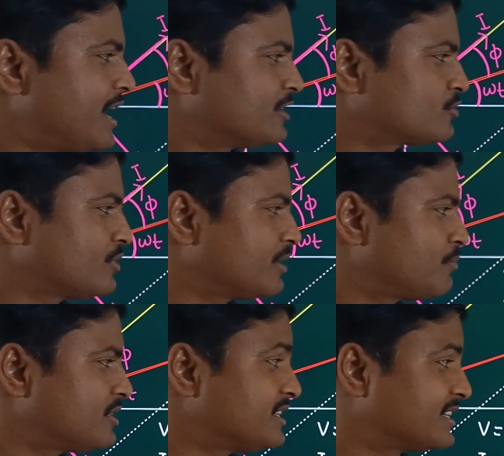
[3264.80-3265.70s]
R square
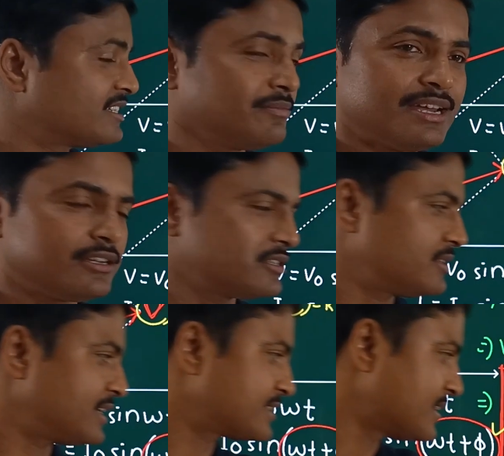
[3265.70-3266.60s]
plus XC
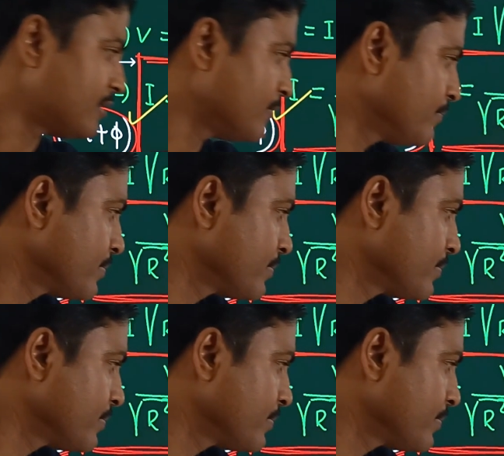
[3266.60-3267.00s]
minus XL.